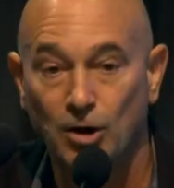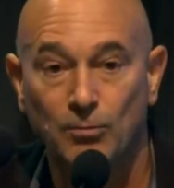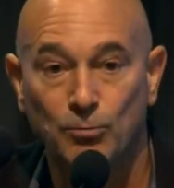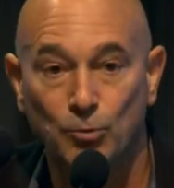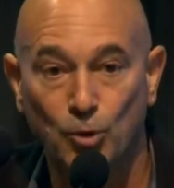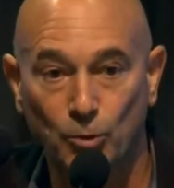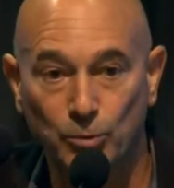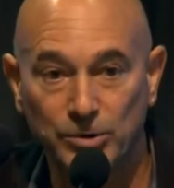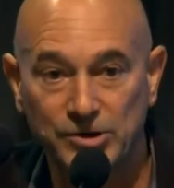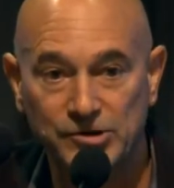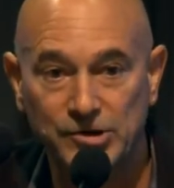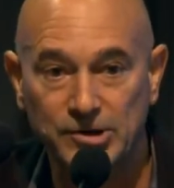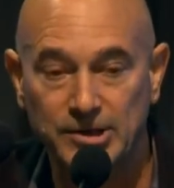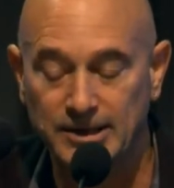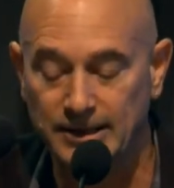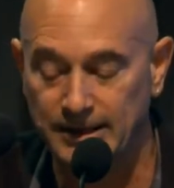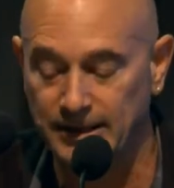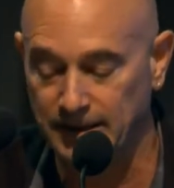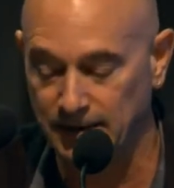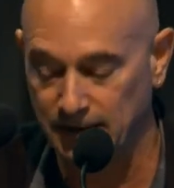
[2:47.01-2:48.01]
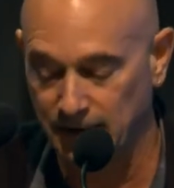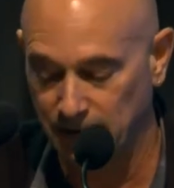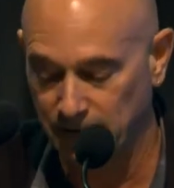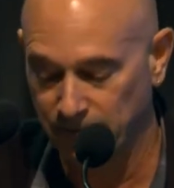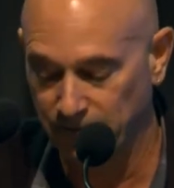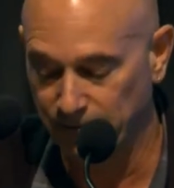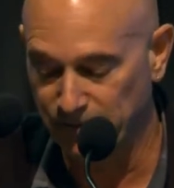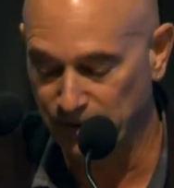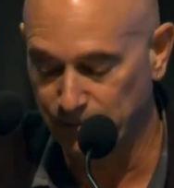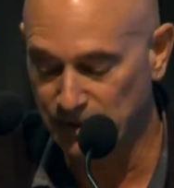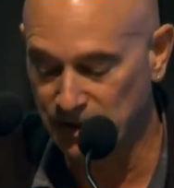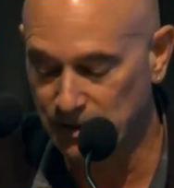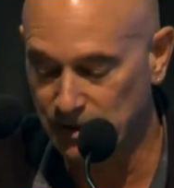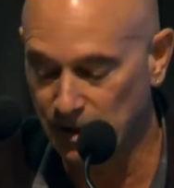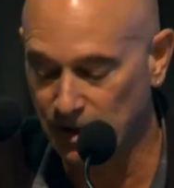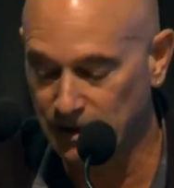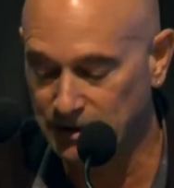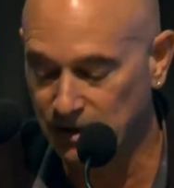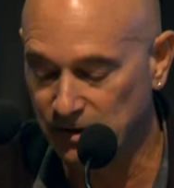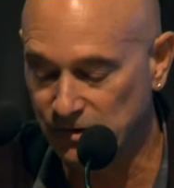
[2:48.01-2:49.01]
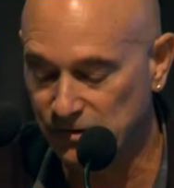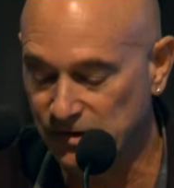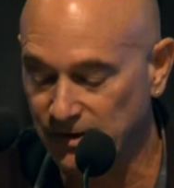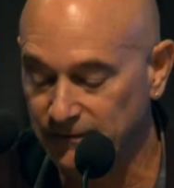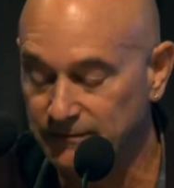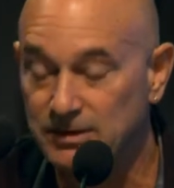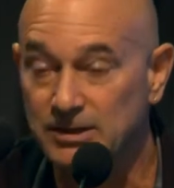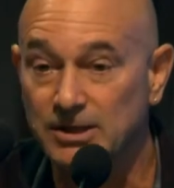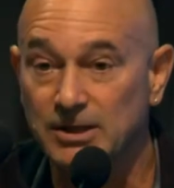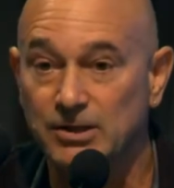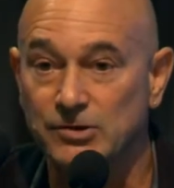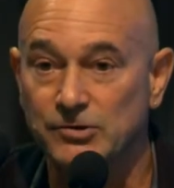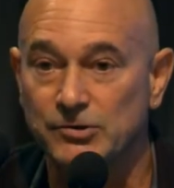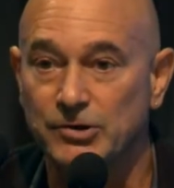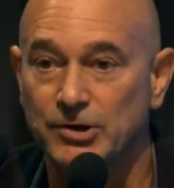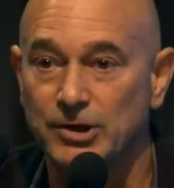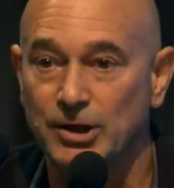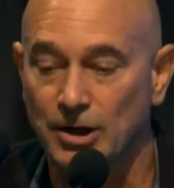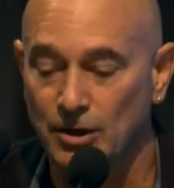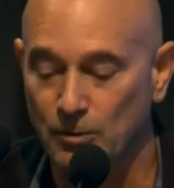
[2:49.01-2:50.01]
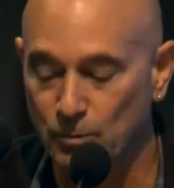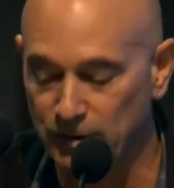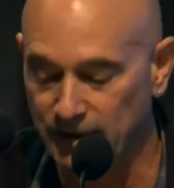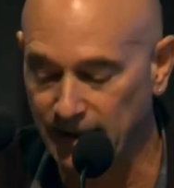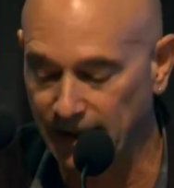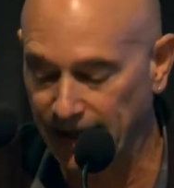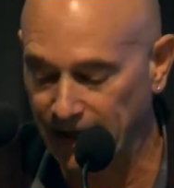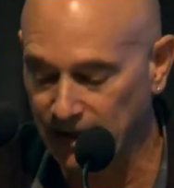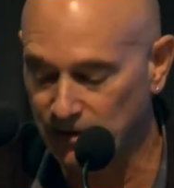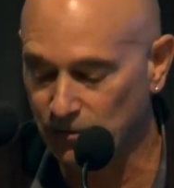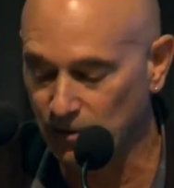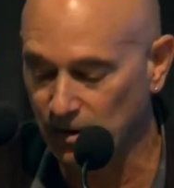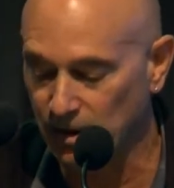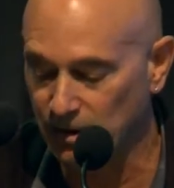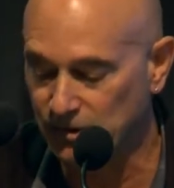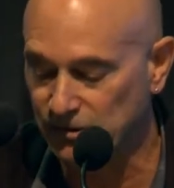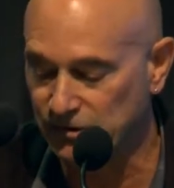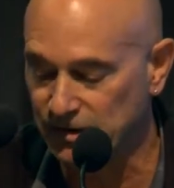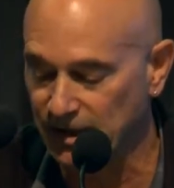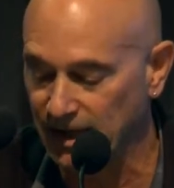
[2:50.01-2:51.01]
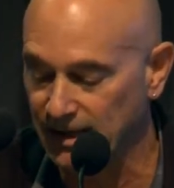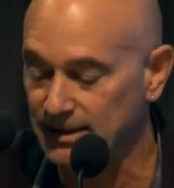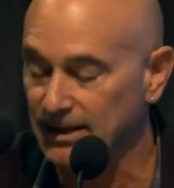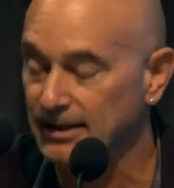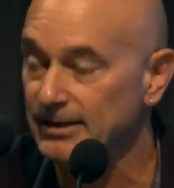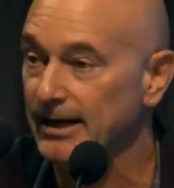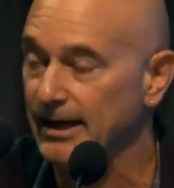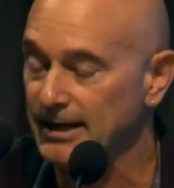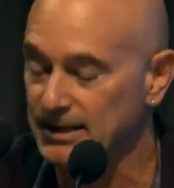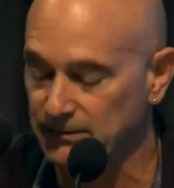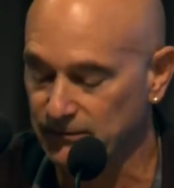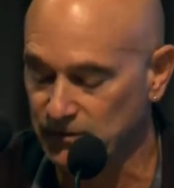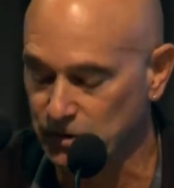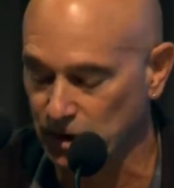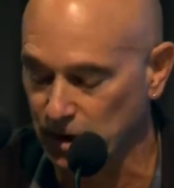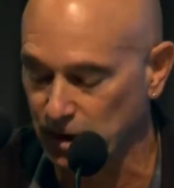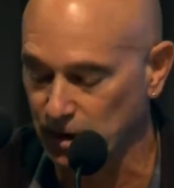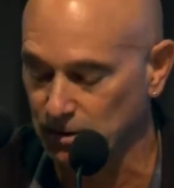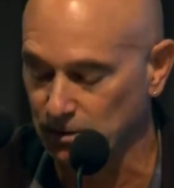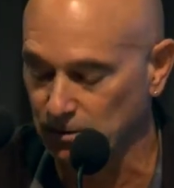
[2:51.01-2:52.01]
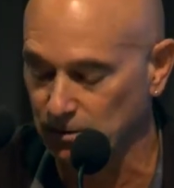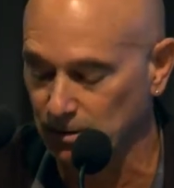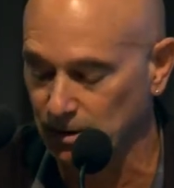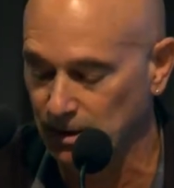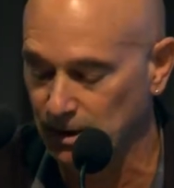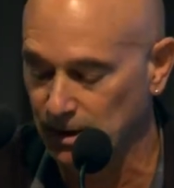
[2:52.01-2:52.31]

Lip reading: More recently, from the mid-1970s, with land rights and their native title,